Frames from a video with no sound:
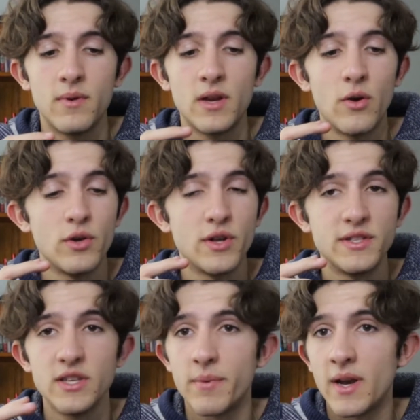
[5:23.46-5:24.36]
You
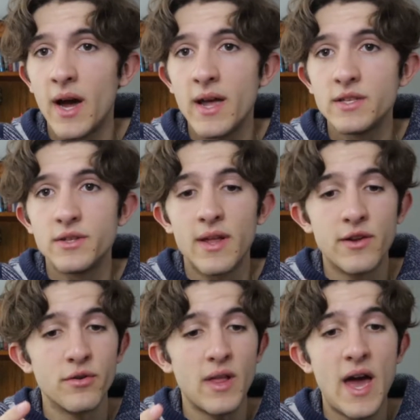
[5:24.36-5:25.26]
could slip on ice,
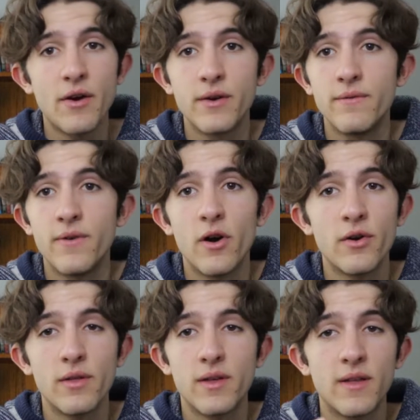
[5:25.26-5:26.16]
your ladder could fall
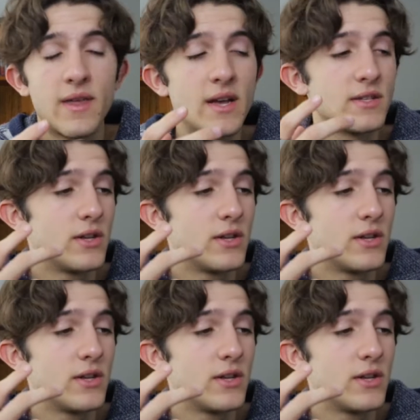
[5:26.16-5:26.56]
or anything like that.